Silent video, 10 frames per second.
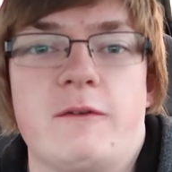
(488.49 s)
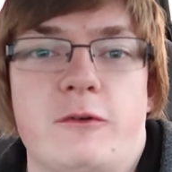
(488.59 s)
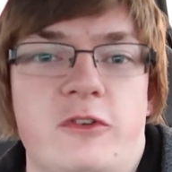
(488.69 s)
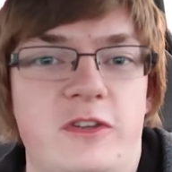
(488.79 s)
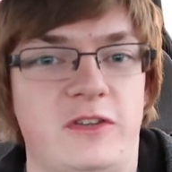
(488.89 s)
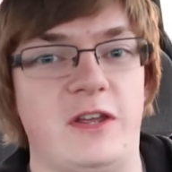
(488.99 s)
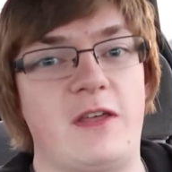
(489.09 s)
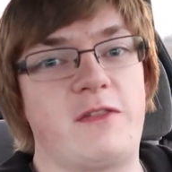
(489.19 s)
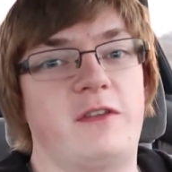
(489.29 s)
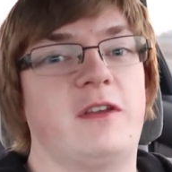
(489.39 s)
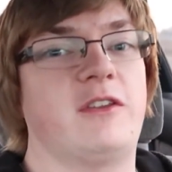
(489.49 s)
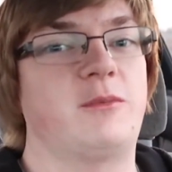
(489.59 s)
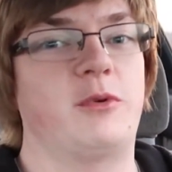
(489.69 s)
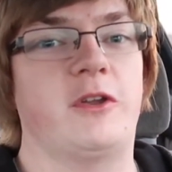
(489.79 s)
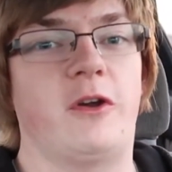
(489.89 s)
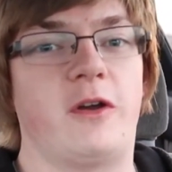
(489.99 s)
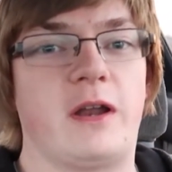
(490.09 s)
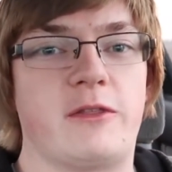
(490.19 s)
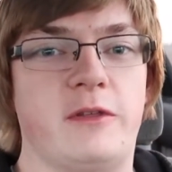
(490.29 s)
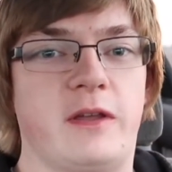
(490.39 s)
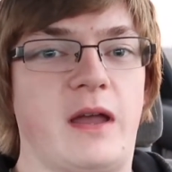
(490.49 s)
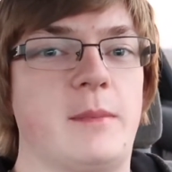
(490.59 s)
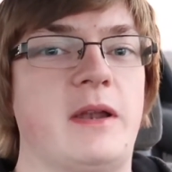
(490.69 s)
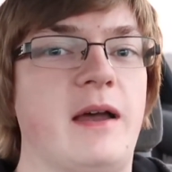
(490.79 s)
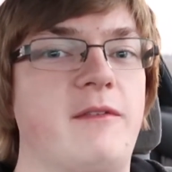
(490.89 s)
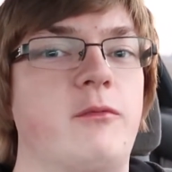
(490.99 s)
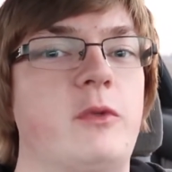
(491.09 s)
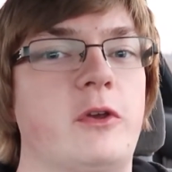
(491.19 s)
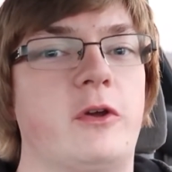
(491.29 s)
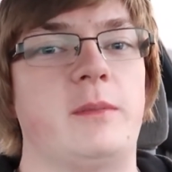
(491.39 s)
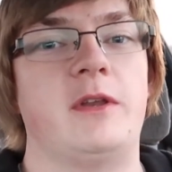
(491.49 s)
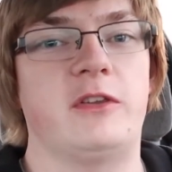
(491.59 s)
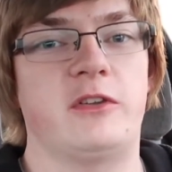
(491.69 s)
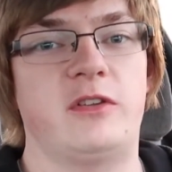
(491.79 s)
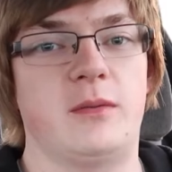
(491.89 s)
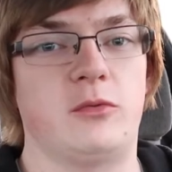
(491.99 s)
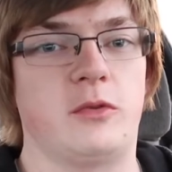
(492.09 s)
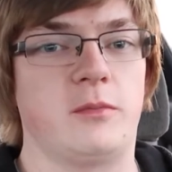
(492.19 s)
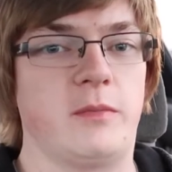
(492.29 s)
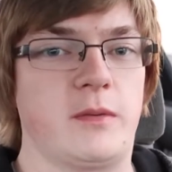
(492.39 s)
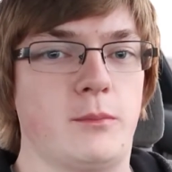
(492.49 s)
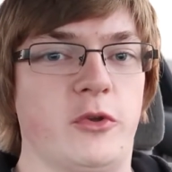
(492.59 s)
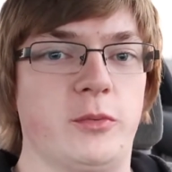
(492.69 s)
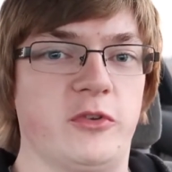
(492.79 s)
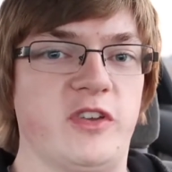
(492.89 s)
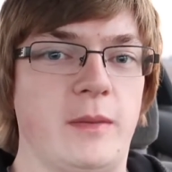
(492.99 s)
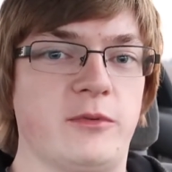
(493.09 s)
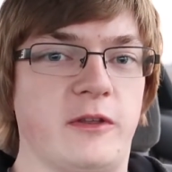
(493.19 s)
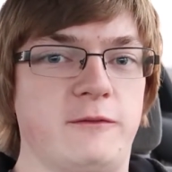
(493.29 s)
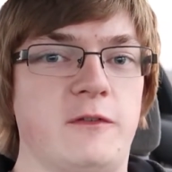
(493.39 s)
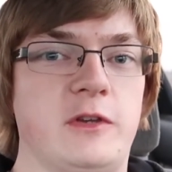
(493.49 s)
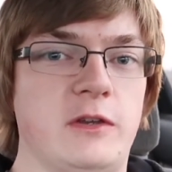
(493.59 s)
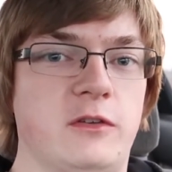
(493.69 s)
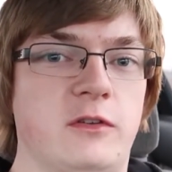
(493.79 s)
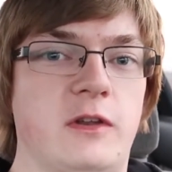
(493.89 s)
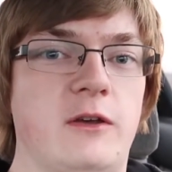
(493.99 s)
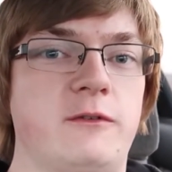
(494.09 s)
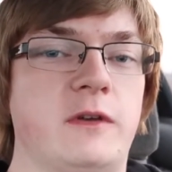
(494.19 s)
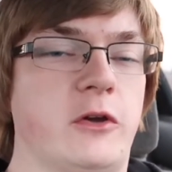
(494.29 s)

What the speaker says: For just a 10, that thing hits pretty hard, I think. I mean, I haven't really heard of many systems with like multiple subs and like 15s and stuff.